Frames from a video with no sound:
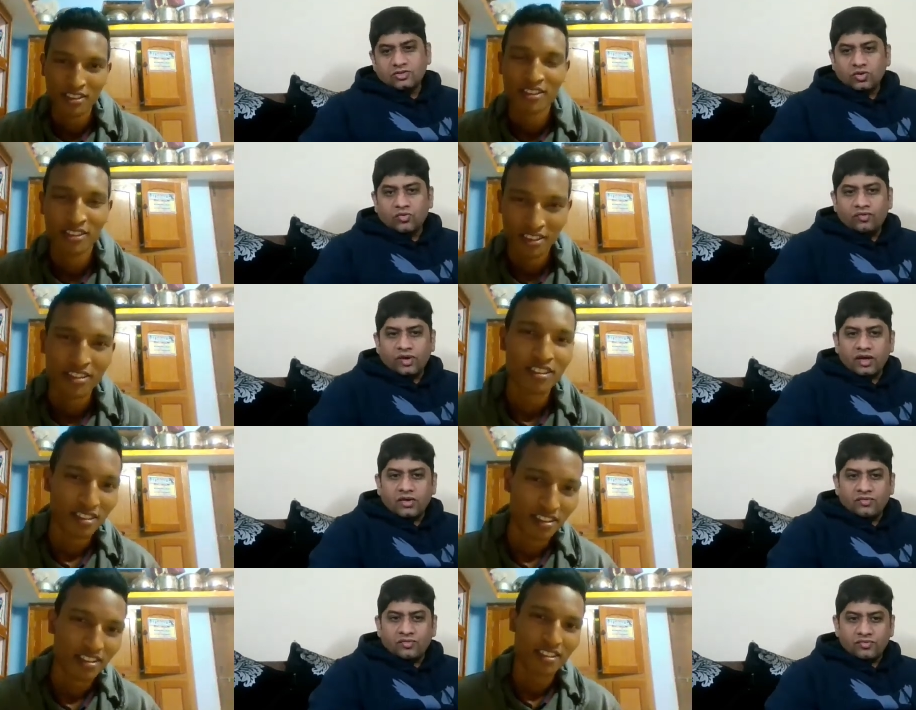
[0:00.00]
Speaker 1: So
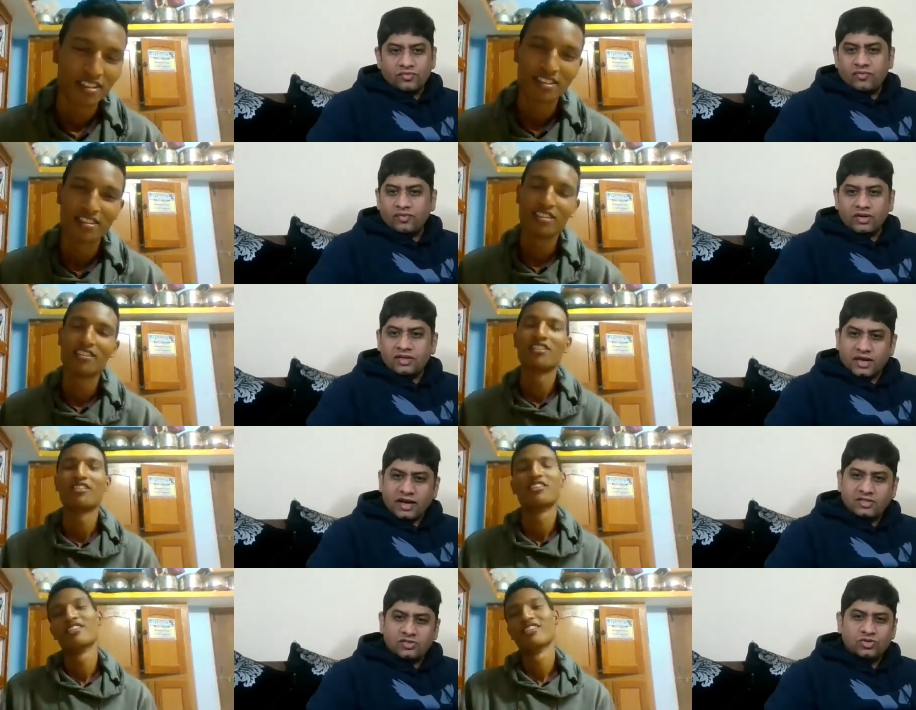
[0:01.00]
where, what
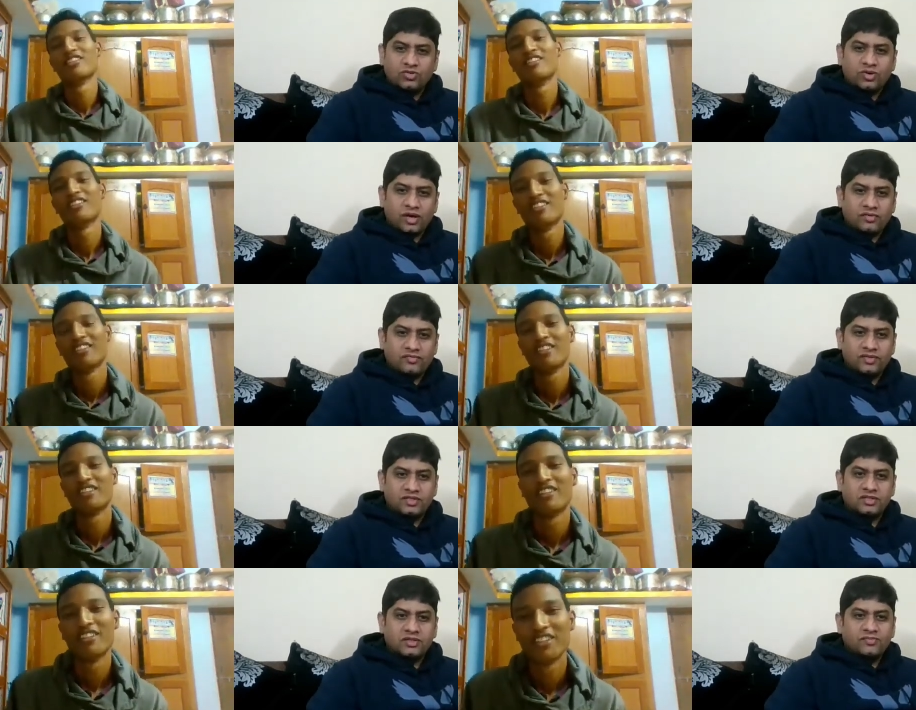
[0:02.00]
traits do you have
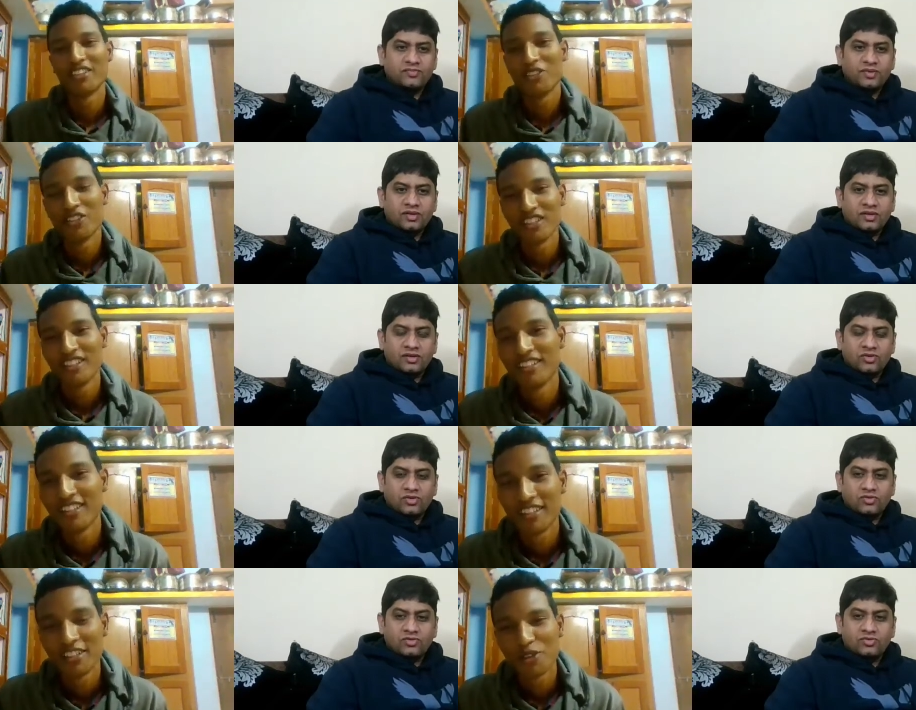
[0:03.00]
which, uh, you
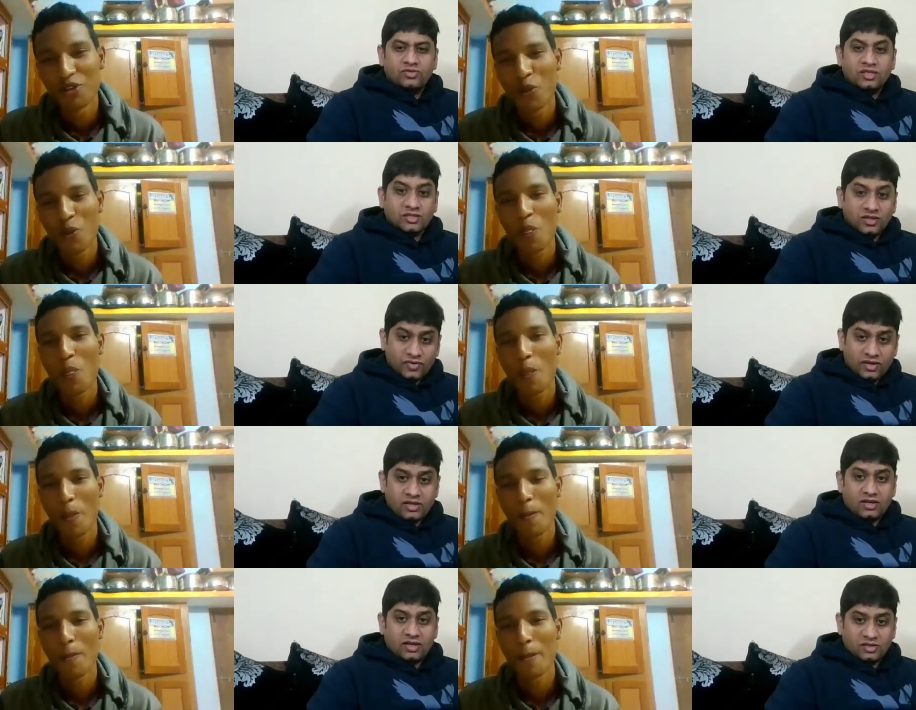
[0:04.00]
know, you justify
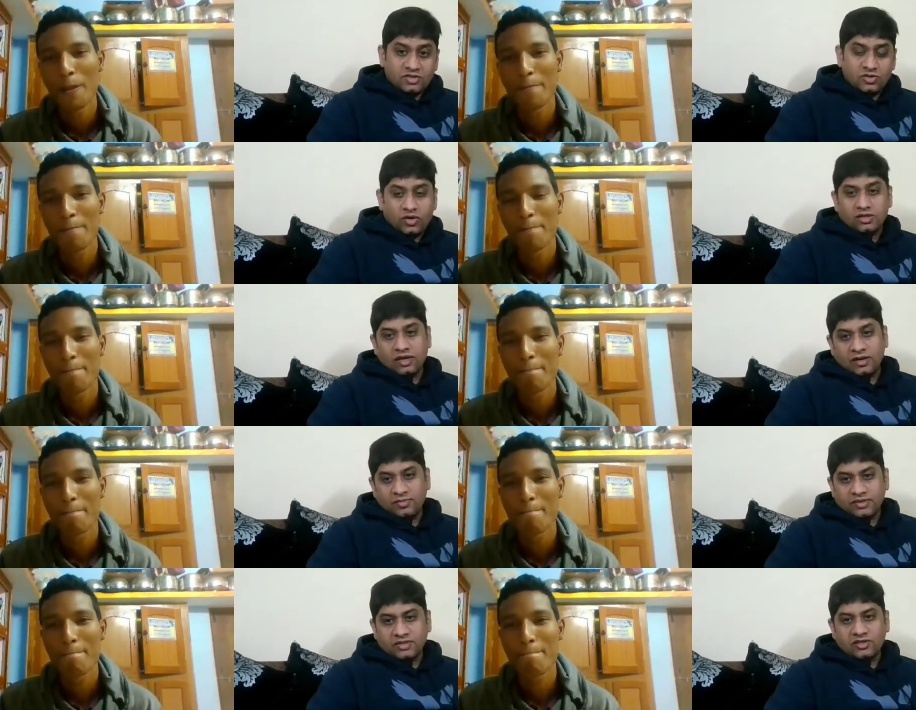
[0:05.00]
that, yes, you are the
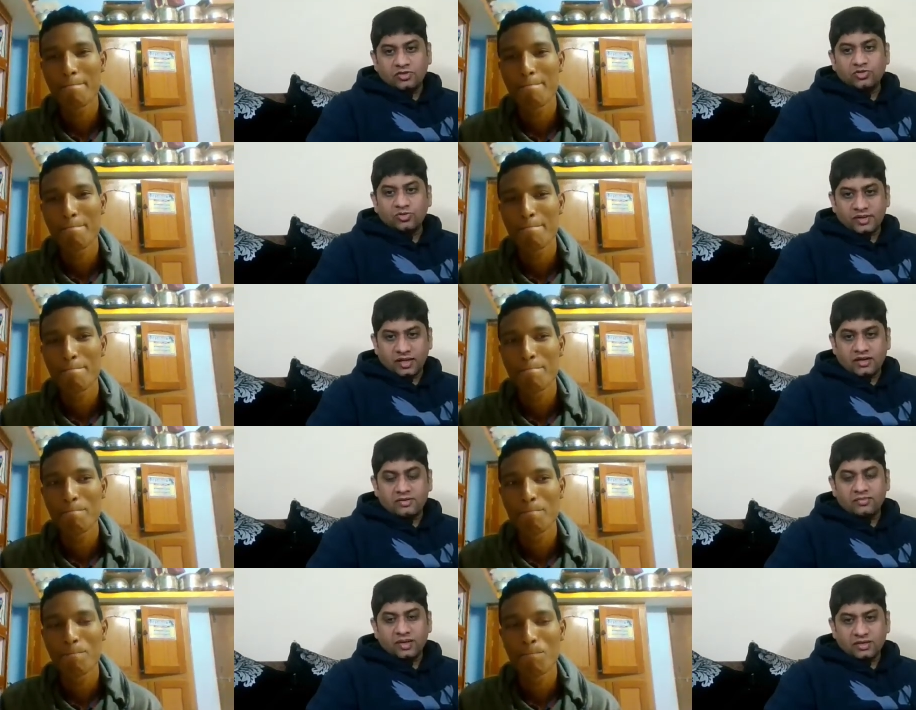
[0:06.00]
right person, you should be
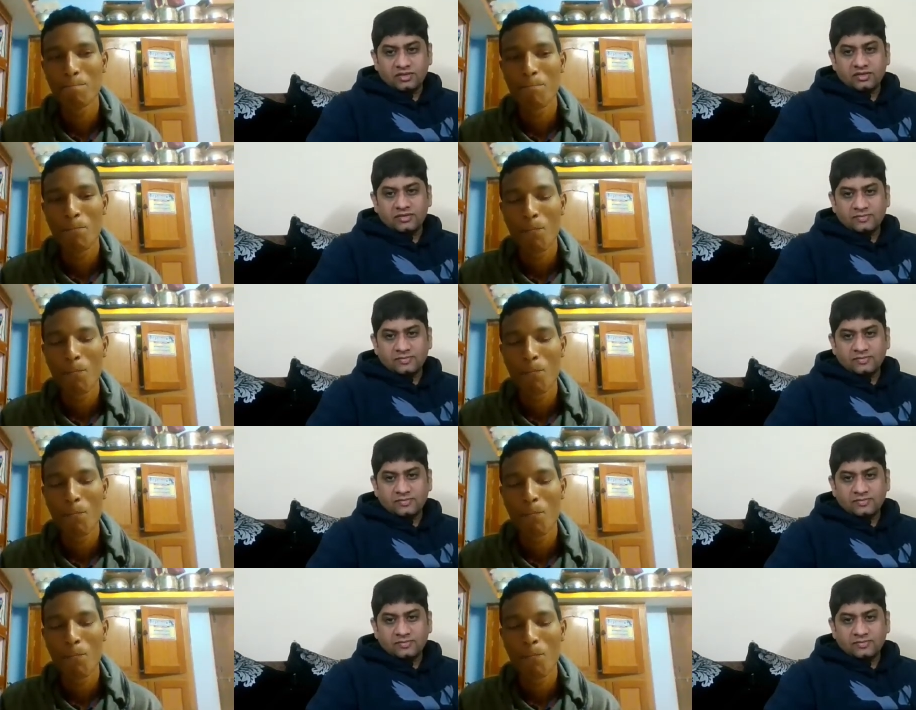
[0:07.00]
taken by us?